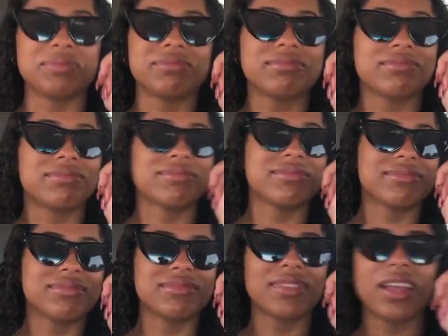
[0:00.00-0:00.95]
You got any
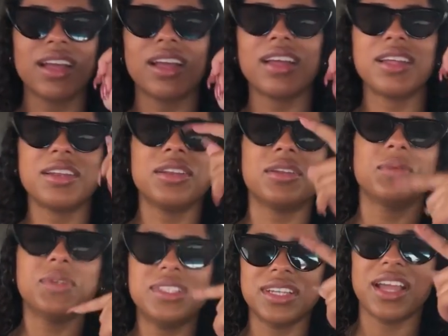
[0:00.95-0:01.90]
friends?
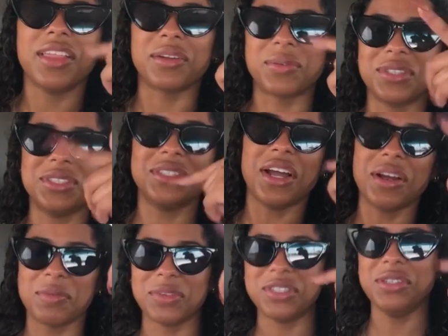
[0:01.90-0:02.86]
We're together. What you
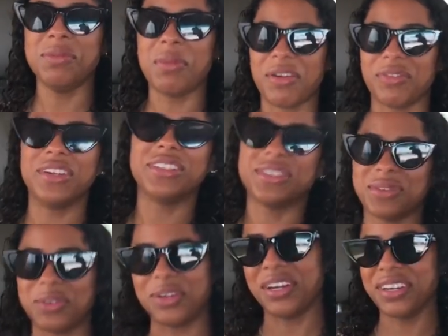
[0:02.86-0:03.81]
talking? What you my friends
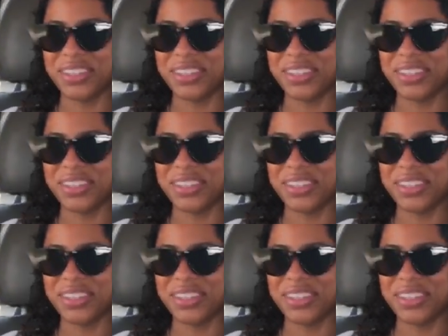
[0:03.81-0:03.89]
for?